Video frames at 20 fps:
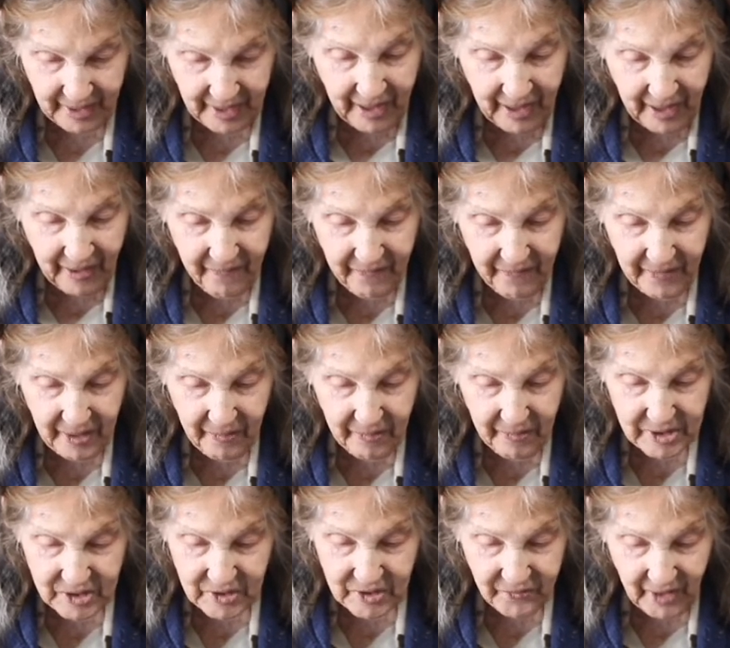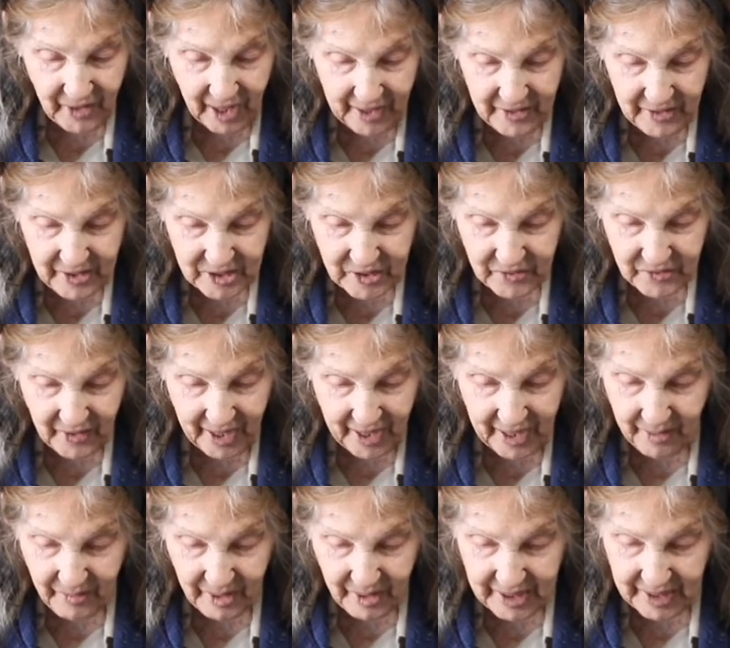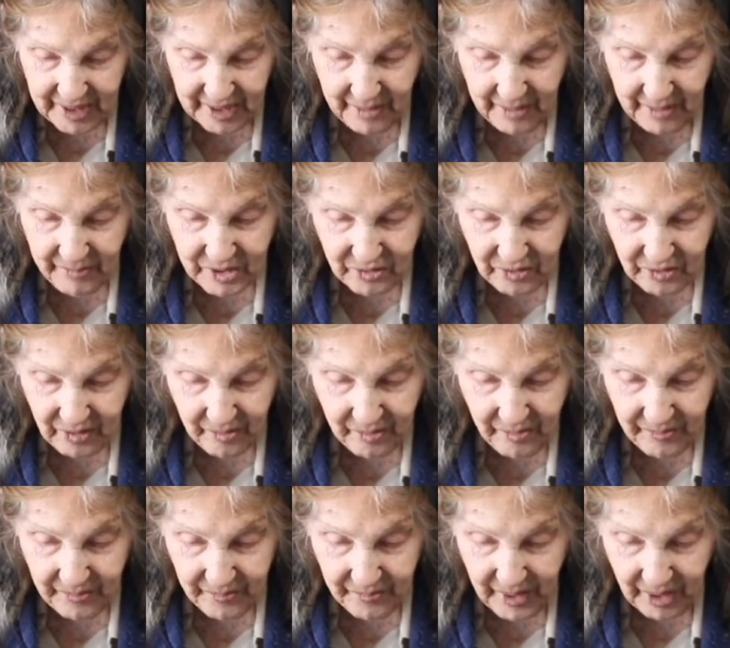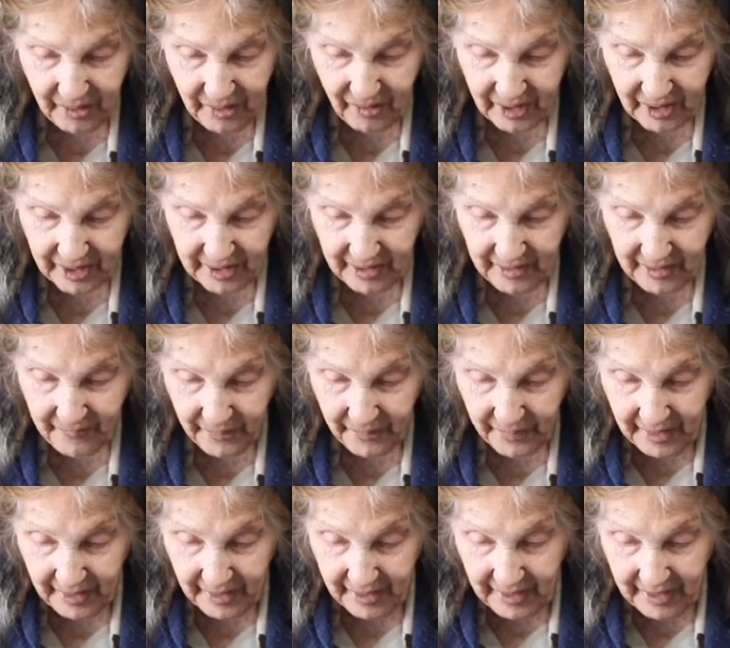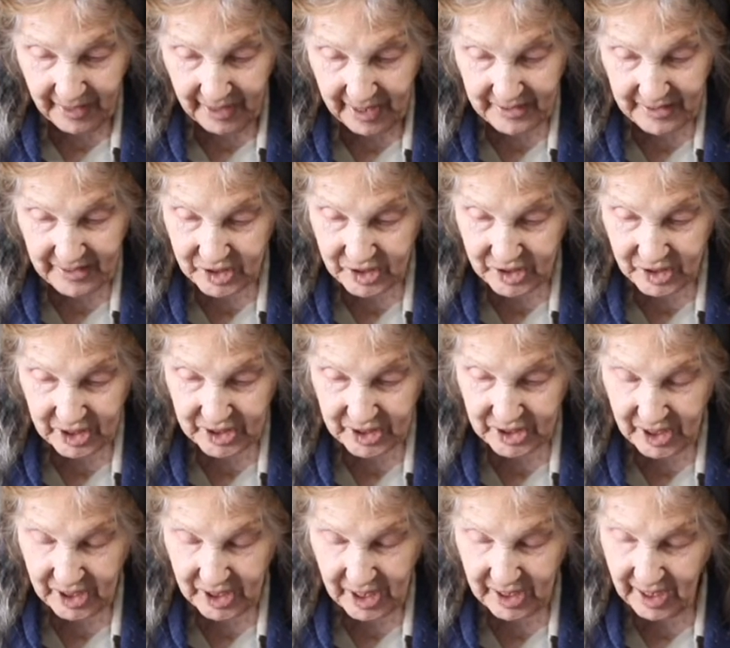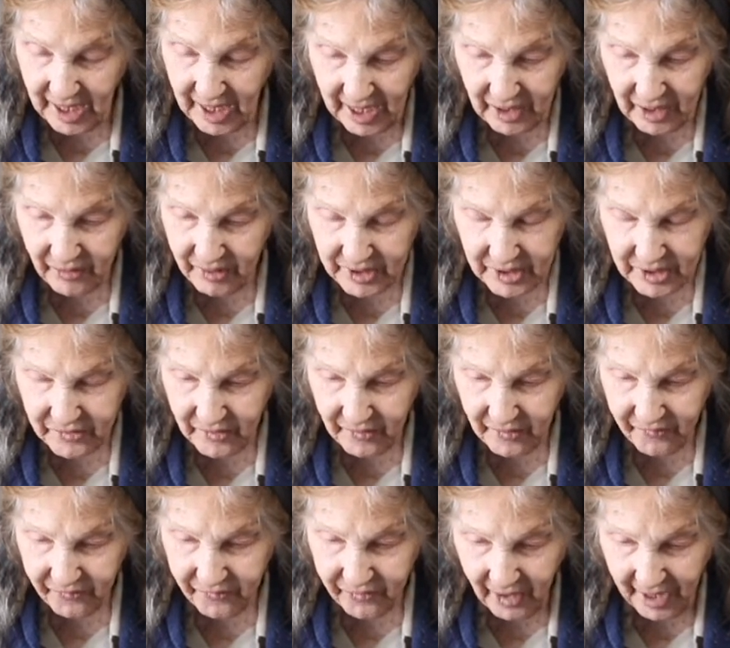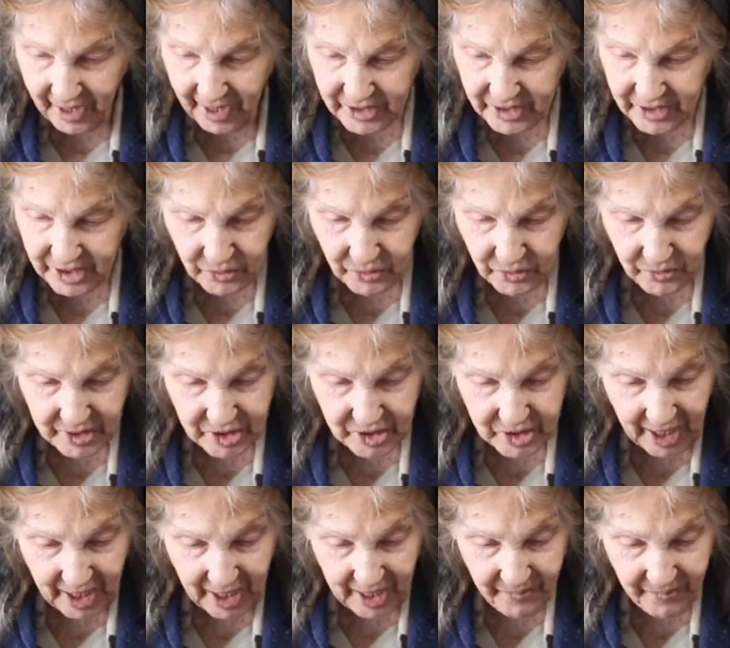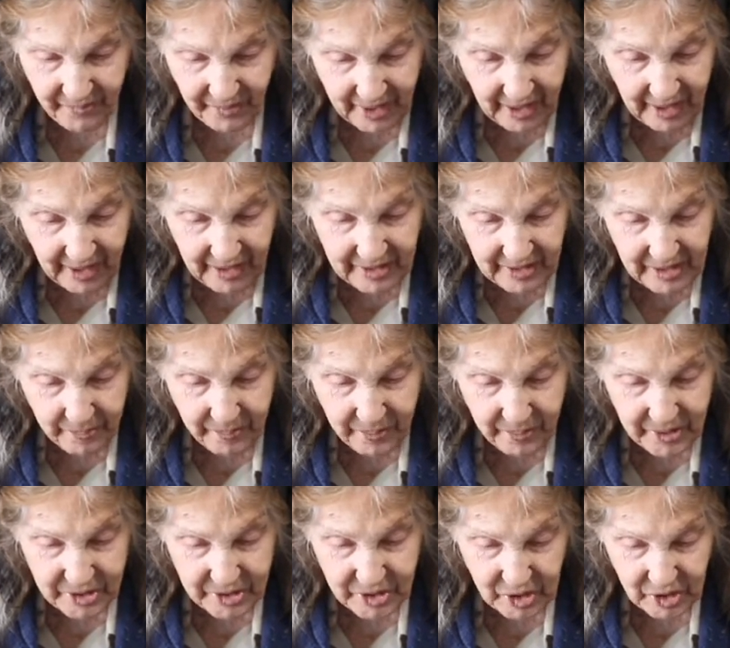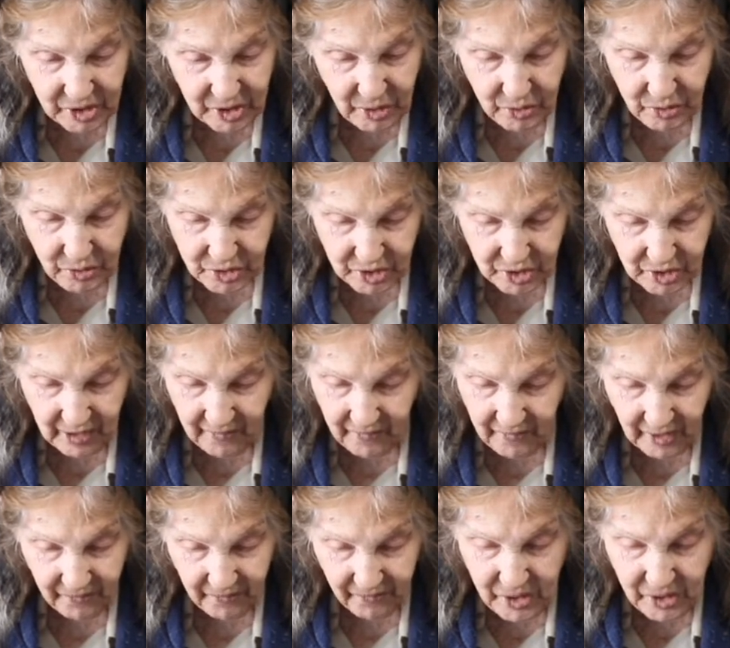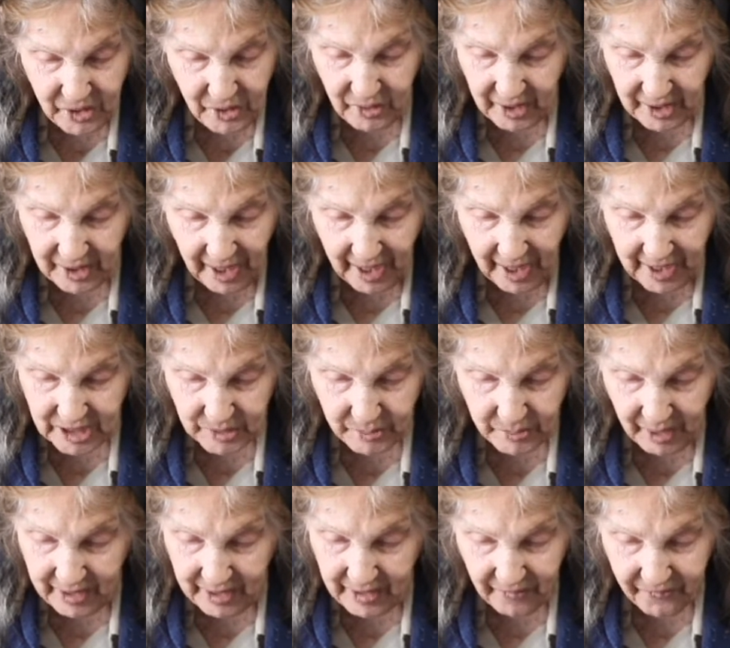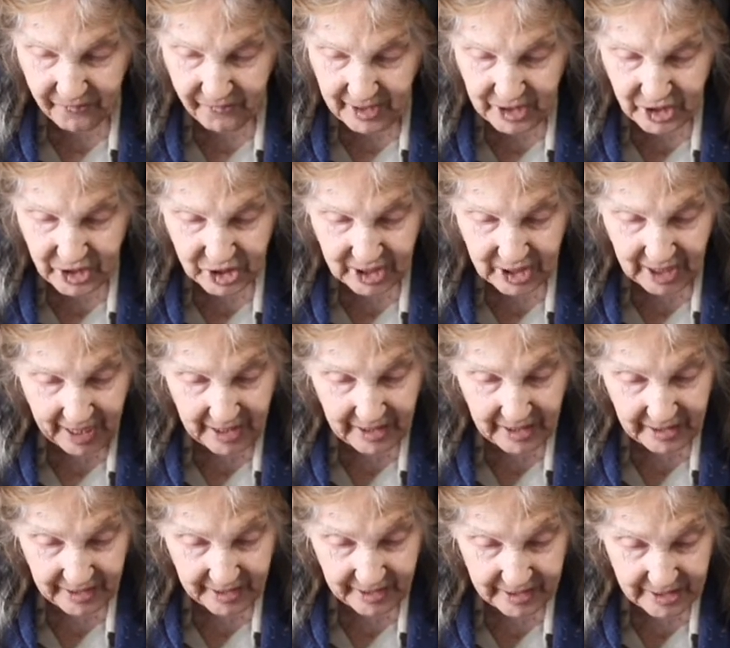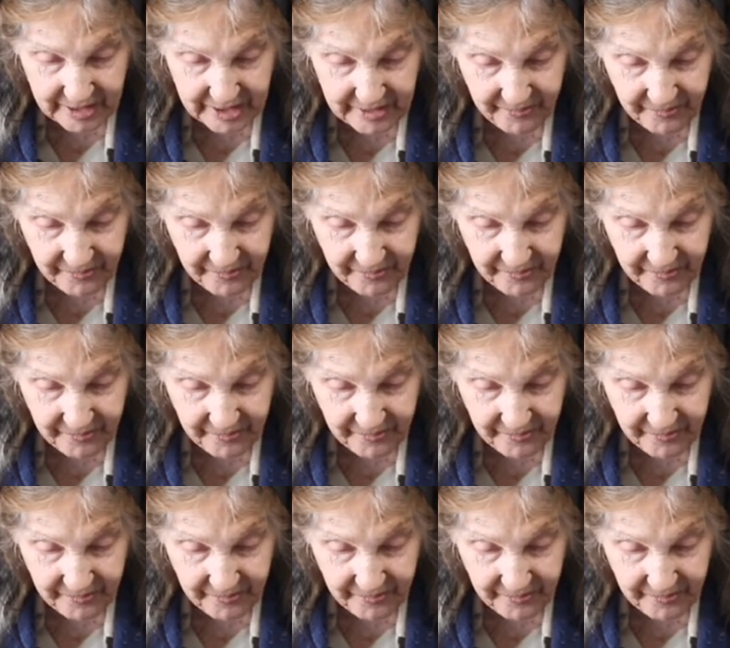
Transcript: Vera's father's family came to America in the 1600s from France to escape the persecution of the Huguenots by the French Catholics.